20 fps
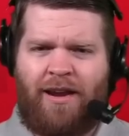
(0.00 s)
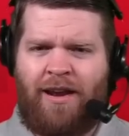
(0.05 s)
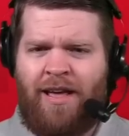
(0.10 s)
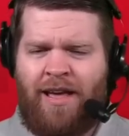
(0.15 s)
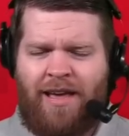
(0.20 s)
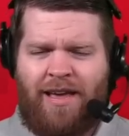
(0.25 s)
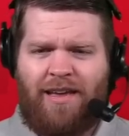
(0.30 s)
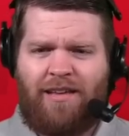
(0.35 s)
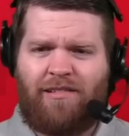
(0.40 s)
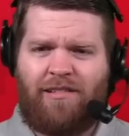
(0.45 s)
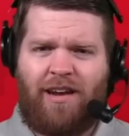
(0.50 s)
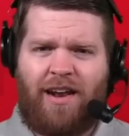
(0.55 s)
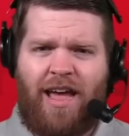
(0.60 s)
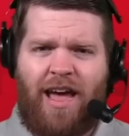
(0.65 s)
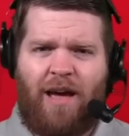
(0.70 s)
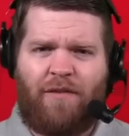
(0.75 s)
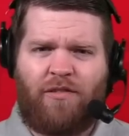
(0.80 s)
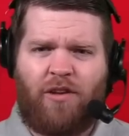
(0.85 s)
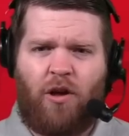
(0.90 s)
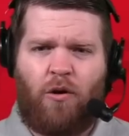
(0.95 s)
and he's going to
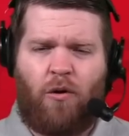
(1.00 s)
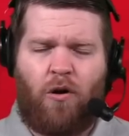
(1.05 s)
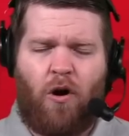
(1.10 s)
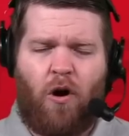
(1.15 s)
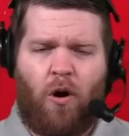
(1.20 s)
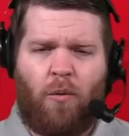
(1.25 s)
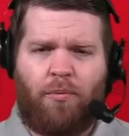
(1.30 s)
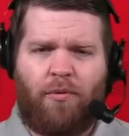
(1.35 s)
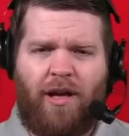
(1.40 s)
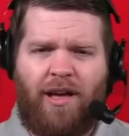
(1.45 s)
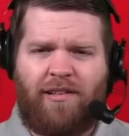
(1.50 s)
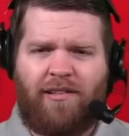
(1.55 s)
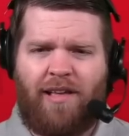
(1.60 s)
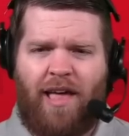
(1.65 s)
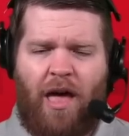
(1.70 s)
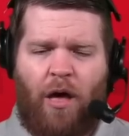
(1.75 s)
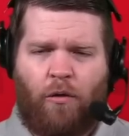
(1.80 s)
have to go call plays